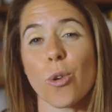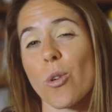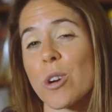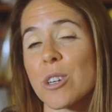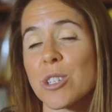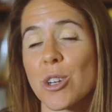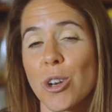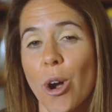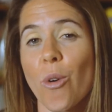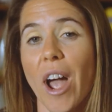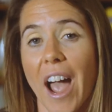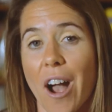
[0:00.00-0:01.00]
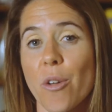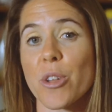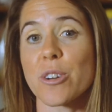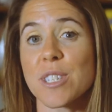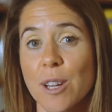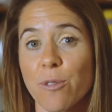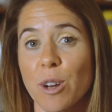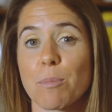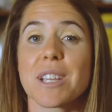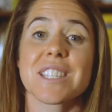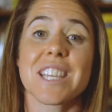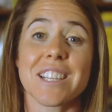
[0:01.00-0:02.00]
order to know how they're different
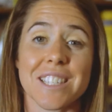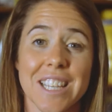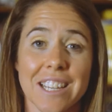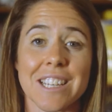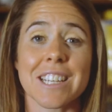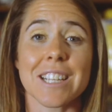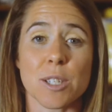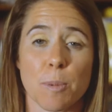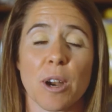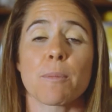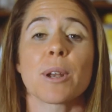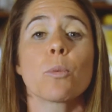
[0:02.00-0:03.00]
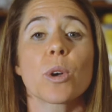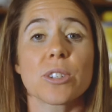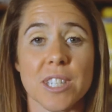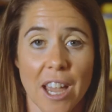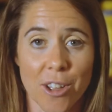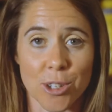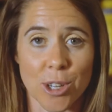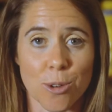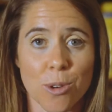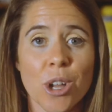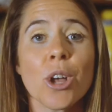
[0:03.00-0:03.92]
because the second experiment will tell you.